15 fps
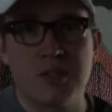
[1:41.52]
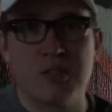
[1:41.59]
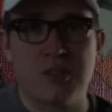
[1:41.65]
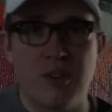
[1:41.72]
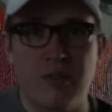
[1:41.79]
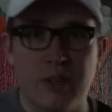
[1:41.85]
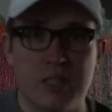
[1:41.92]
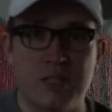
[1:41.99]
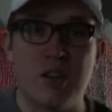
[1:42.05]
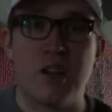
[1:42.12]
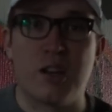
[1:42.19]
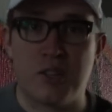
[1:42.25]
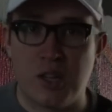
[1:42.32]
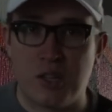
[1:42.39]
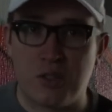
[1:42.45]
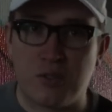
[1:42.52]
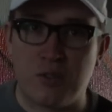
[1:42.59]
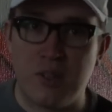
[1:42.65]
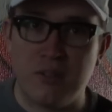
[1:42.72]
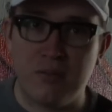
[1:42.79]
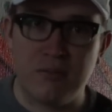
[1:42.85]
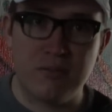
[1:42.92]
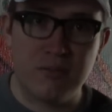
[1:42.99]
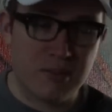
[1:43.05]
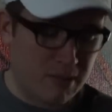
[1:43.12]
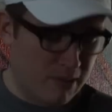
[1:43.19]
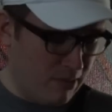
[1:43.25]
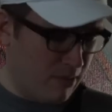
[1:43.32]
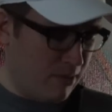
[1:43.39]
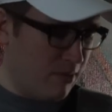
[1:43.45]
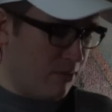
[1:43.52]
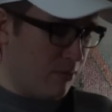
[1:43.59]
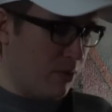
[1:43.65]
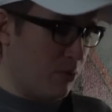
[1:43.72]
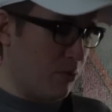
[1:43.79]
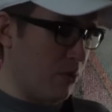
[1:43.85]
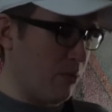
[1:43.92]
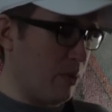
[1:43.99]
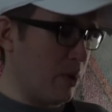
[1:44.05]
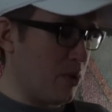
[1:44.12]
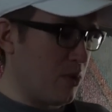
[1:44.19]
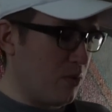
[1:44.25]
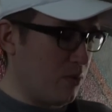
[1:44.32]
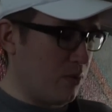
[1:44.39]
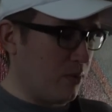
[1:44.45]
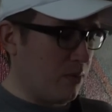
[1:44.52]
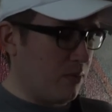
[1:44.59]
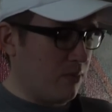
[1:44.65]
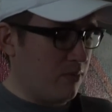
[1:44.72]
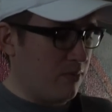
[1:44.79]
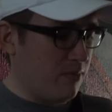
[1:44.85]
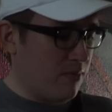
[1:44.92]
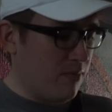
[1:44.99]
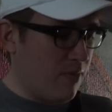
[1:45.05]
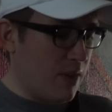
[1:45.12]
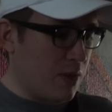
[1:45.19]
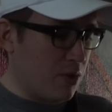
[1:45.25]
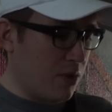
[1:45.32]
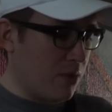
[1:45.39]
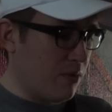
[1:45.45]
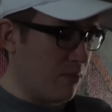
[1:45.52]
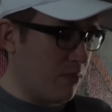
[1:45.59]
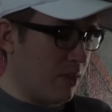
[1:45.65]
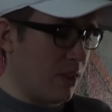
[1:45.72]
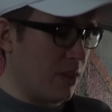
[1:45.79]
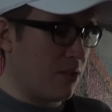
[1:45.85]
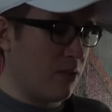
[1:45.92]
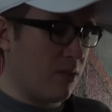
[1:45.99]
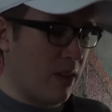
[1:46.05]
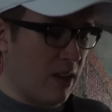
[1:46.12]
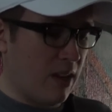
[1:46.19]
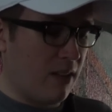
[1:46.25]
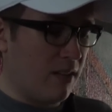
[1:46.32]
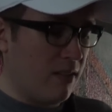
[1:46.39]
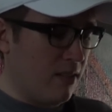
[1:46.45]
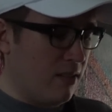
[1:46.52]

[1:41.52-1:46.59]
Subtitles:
just discovered it's not a touchscreen, which would have been a useful feature, but that's okay.